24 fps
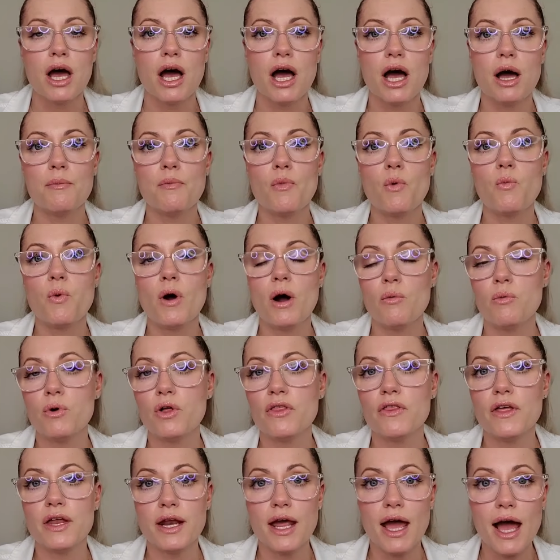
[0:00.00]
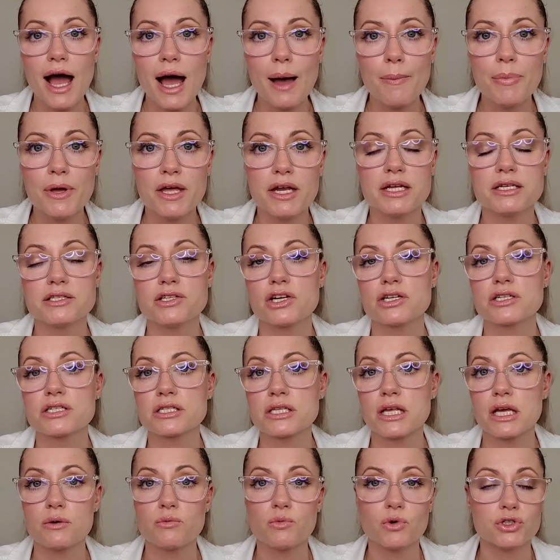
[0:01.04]
Um, what will then happen is our
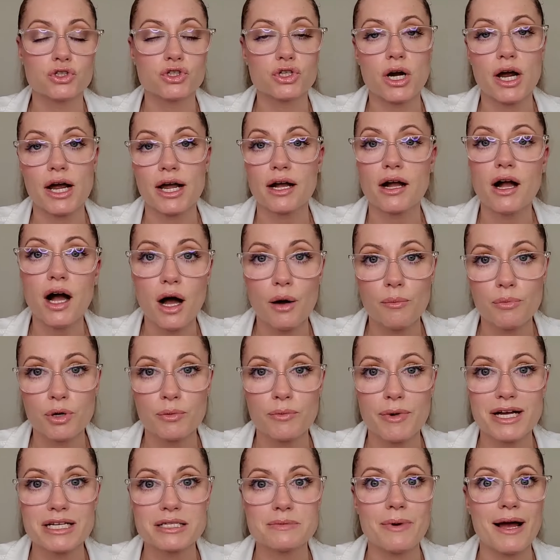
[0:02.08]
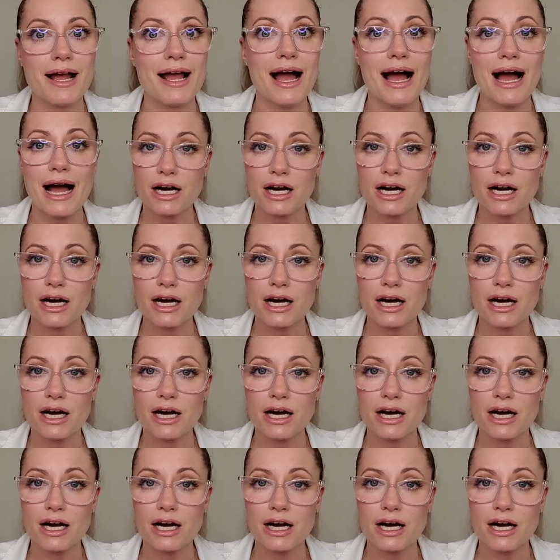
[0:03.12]
skin will try and compromise by